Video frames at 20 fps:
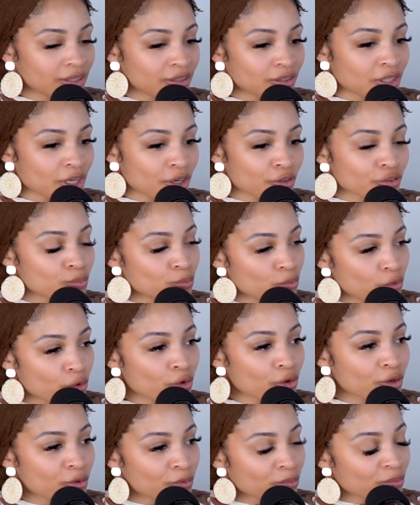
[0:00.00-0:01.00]
there's
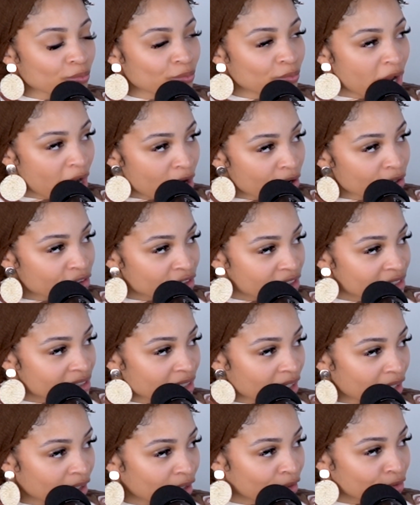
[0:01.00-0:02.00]
more marriages
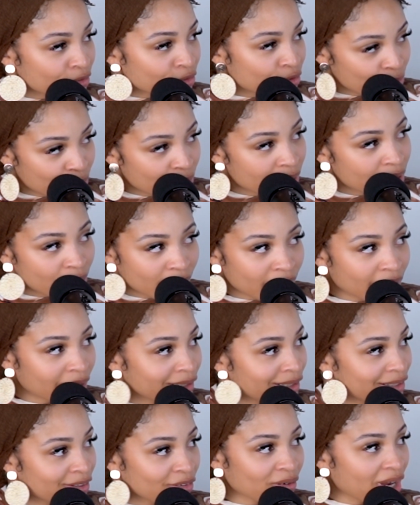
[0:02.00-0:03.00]
that are doing
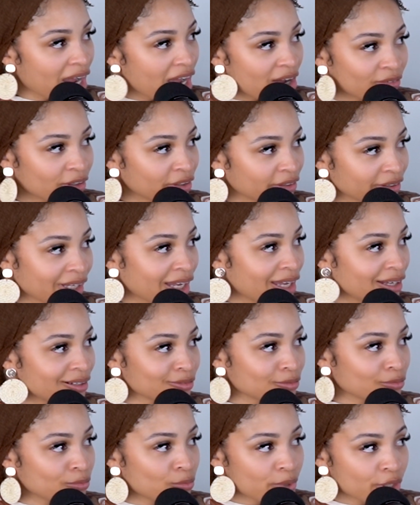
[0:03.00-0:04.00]
well and don't have all that
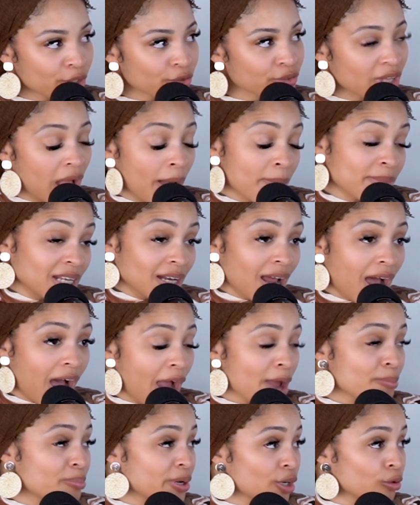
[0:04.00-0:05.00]
weird. I mean,
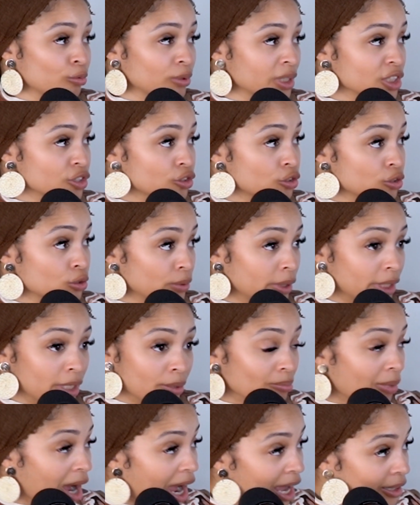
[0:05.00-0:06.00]
I bear witness to it
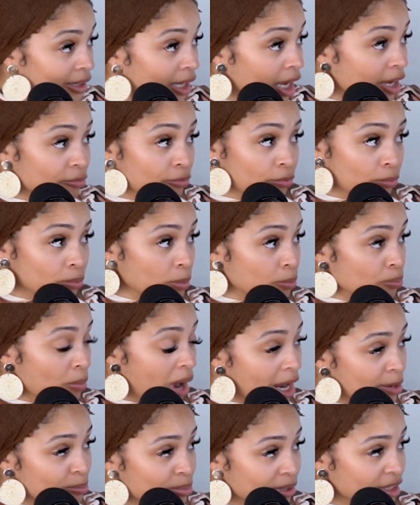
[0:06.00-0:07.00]
in my life,
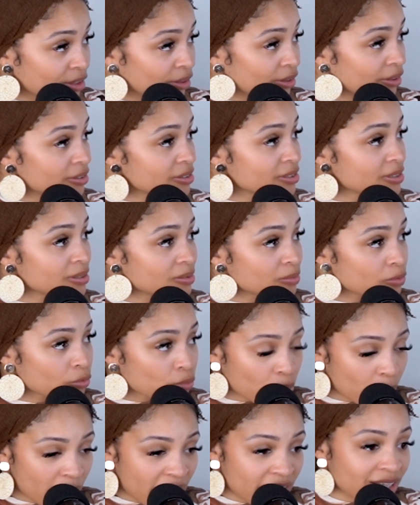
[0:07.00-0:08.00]
my peers,
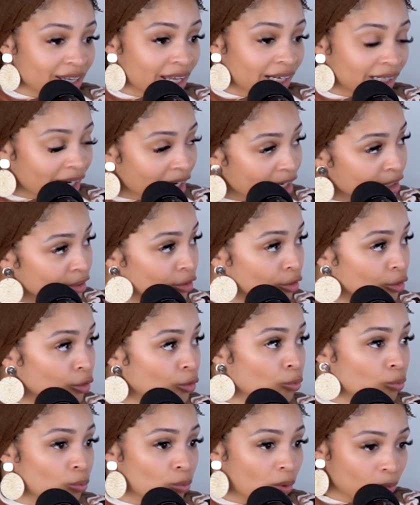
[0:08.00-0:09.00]
men that I
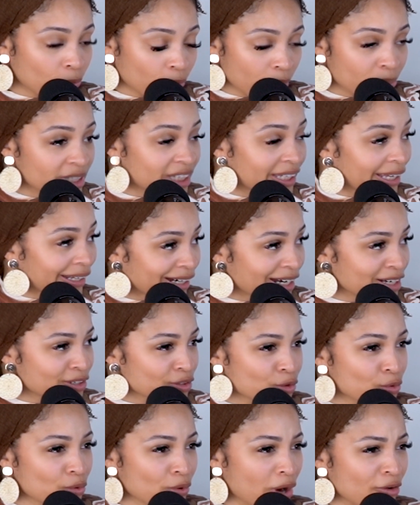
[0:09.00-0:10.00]
know, women that I
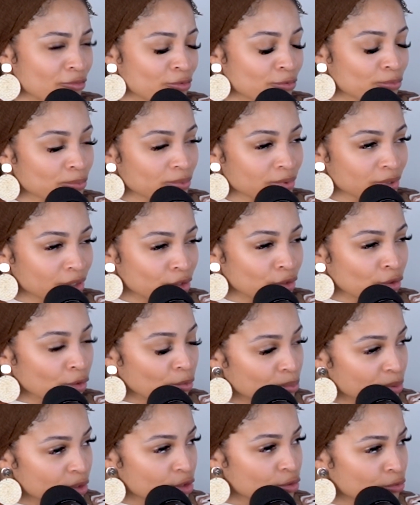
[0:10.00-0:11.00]
know who have,
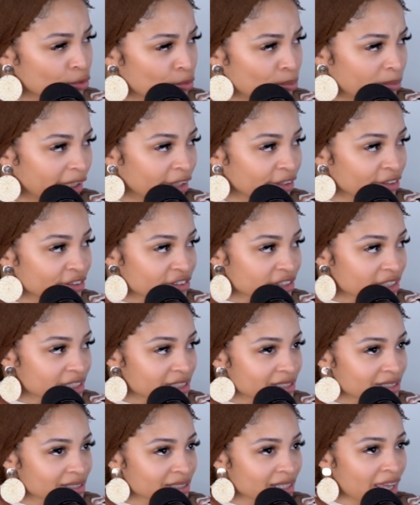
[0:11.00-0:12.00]
beautiful
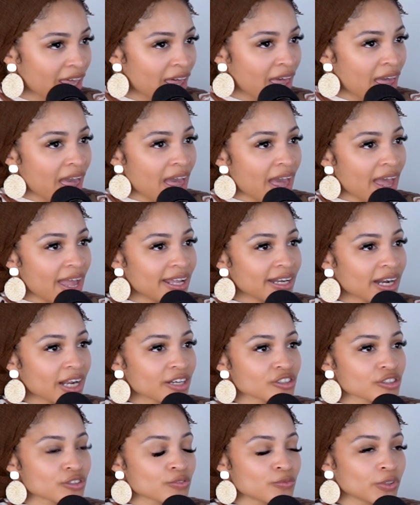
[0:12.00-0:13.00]
marriages. And I
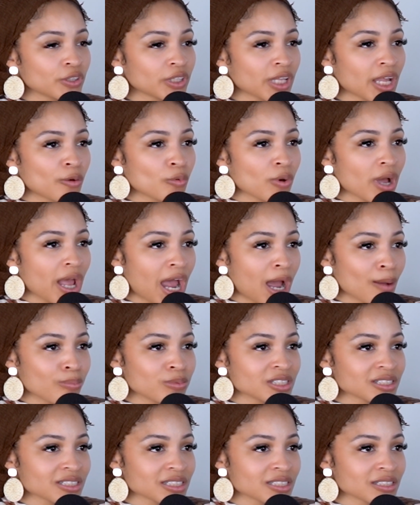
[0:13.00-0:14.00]
just feel like what
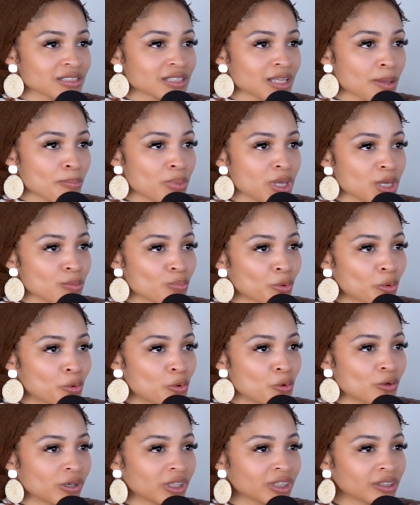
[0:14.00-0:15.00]
happens is the people
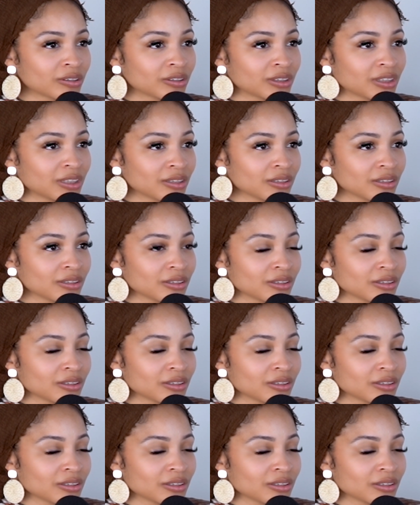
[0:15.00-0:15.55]
who are